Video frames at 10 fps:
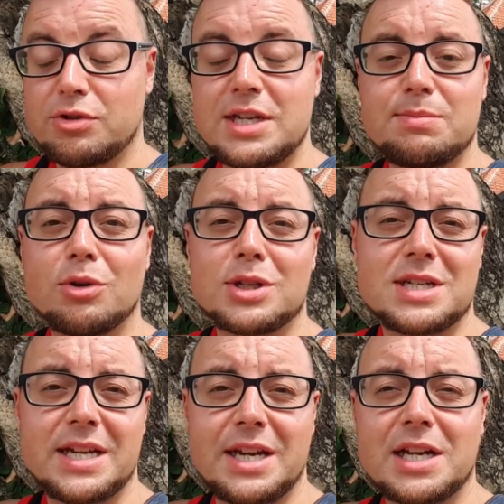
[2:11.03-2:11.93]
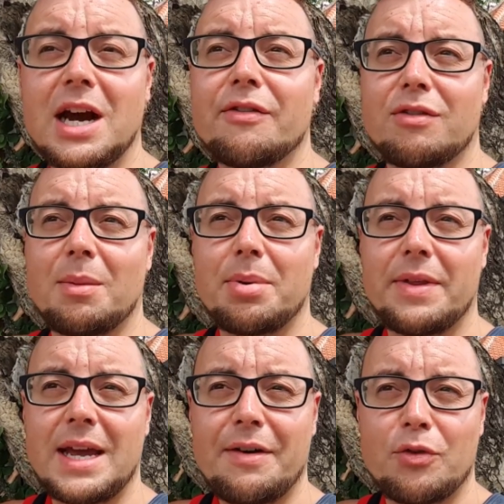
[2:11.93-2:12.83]
dress modestly and cover up, but
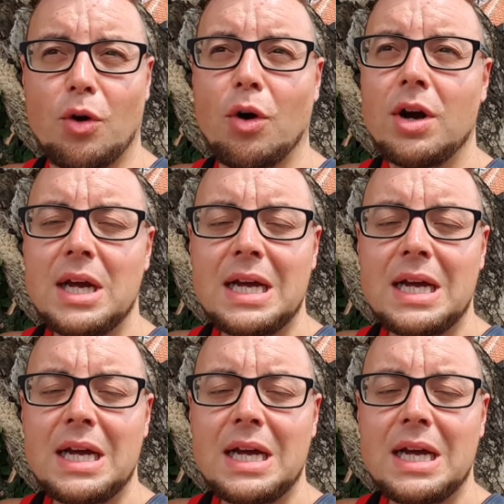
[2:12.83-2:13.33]
they have got